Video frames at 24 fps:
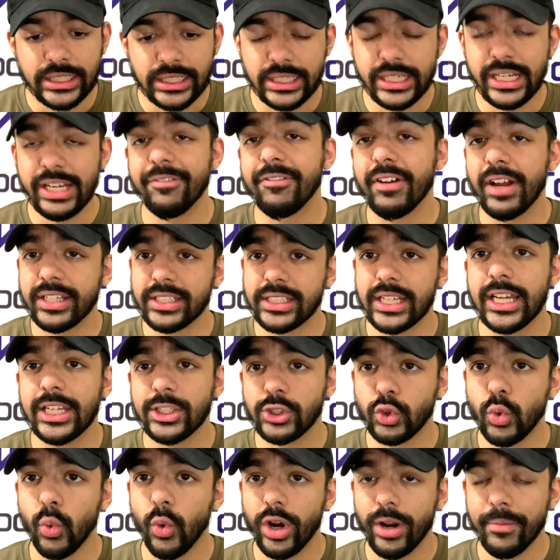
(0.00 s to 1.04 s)
defense
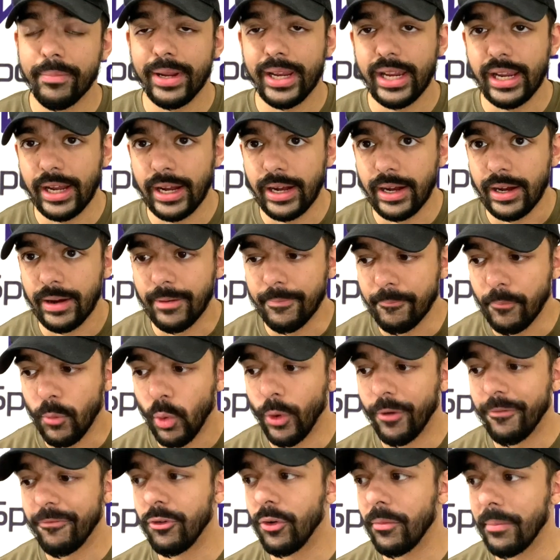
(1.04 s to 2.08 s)
is going to be
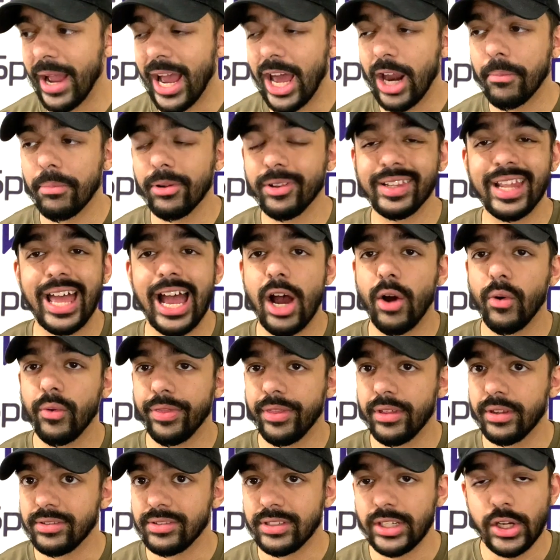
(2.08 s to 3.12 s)
more formidable now.
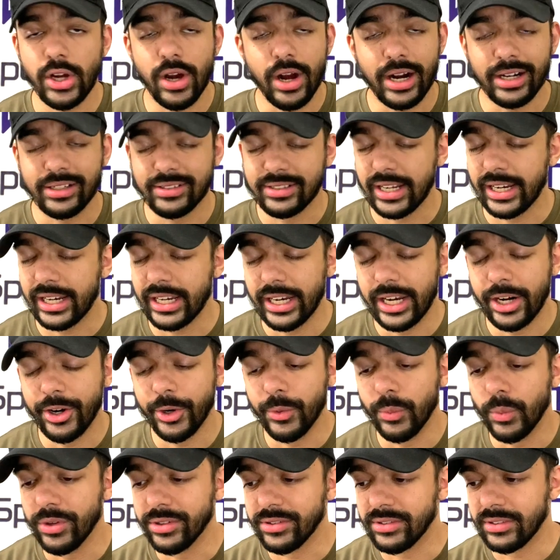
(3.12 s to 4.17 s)
The Seahawks
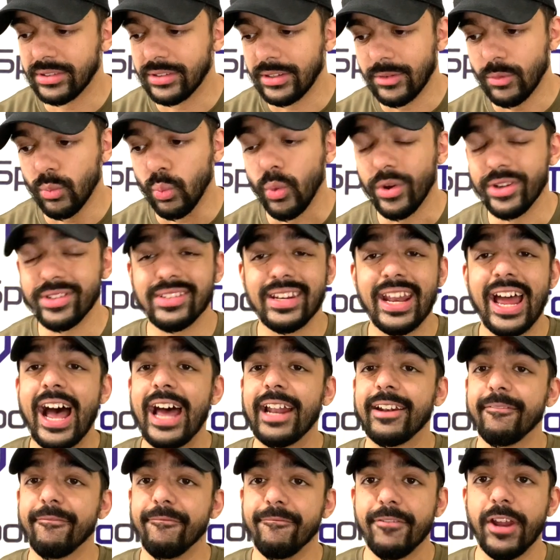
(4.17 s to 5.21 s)
secondary was
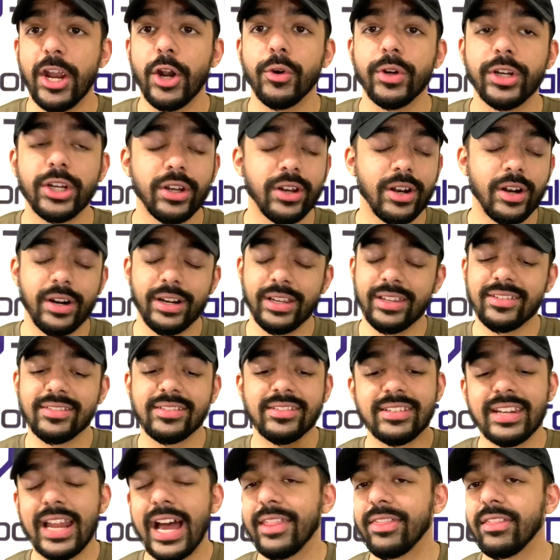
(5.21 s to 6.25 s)
not very good. This
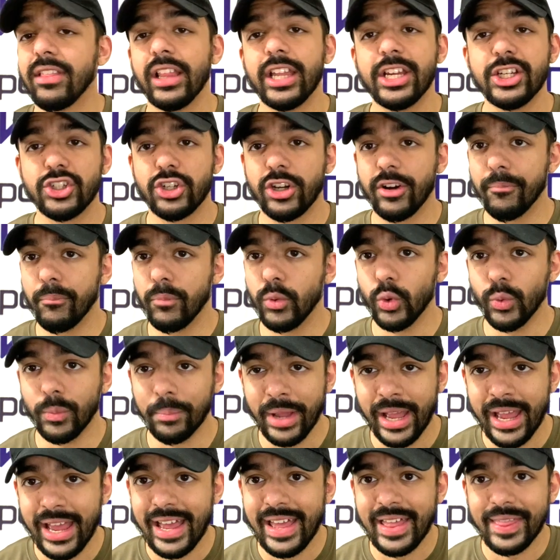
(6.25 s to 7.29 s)
is not the Legion of
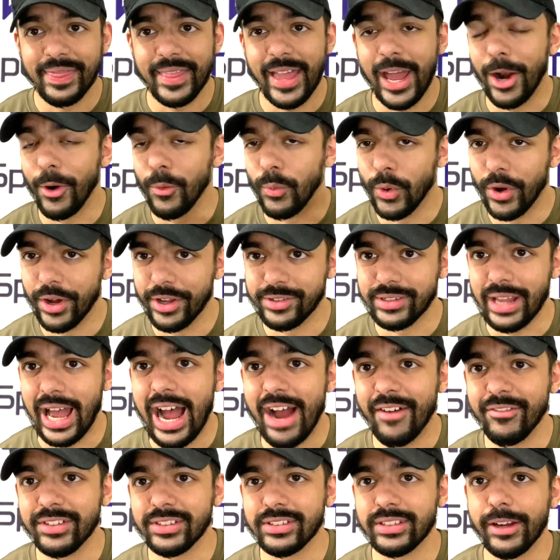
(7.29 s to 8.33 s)
Boom that it was,
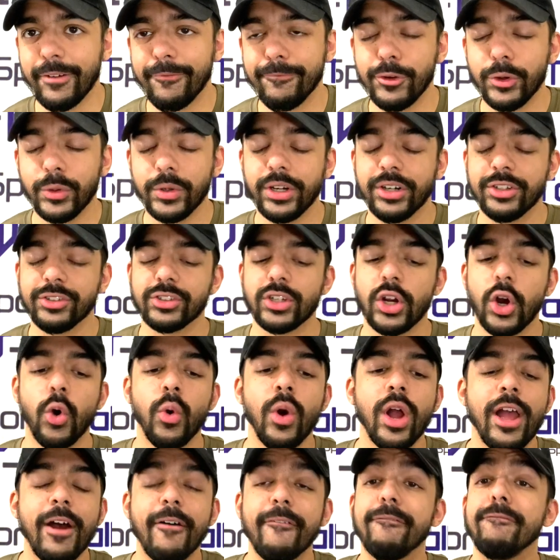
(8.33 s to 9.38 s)
obviously, a few years
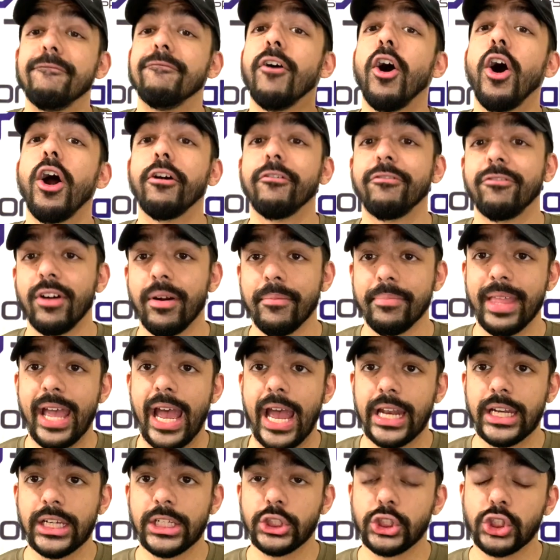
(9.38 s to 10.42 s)
ago. Far from
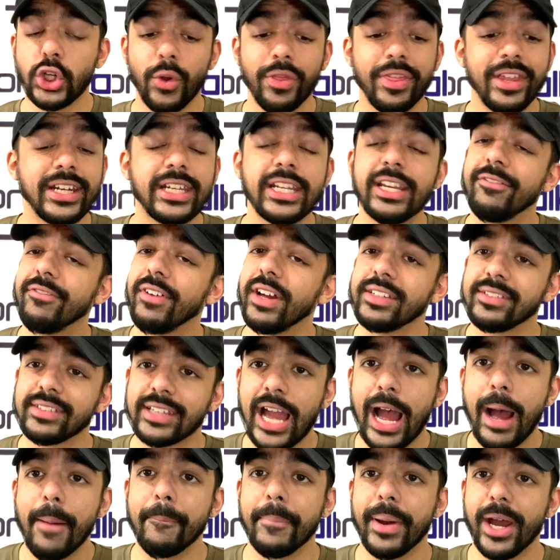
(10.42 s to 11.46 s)
that. So the defense
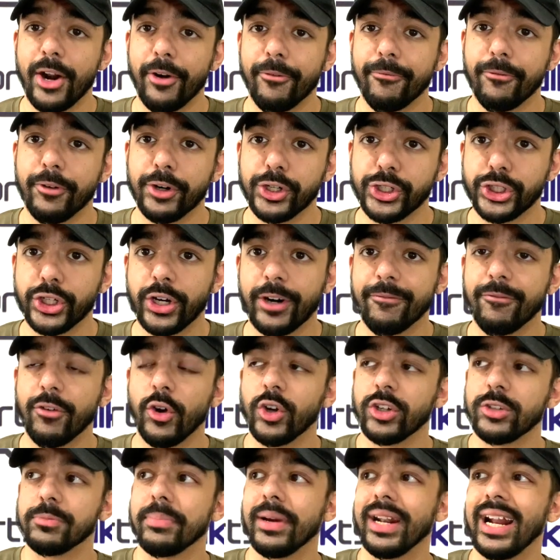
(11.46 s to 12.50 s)
got better for sure,
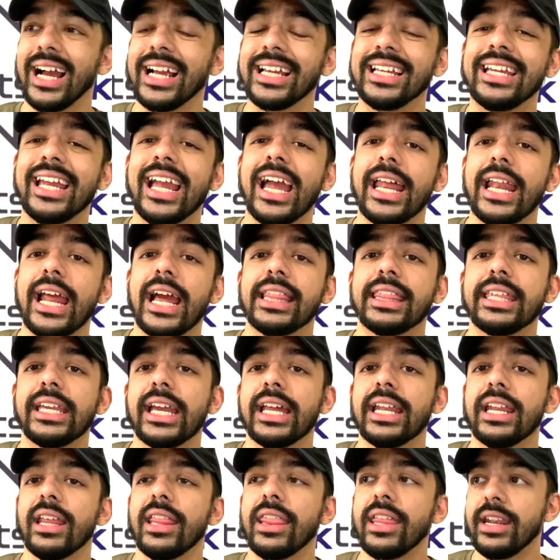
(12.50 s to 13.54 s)
folks. But again, at the
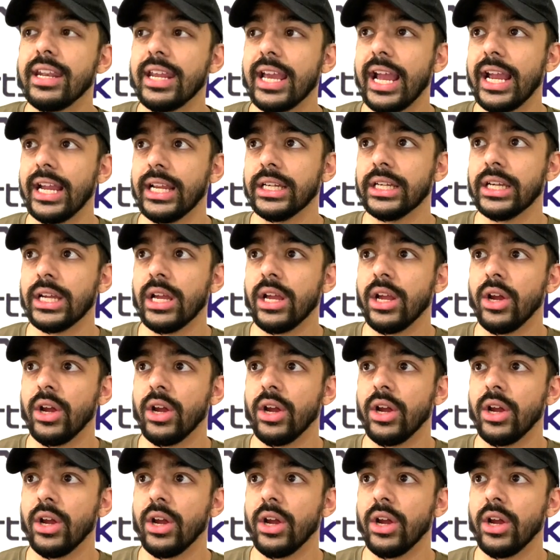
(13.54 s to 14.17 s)
end of the day,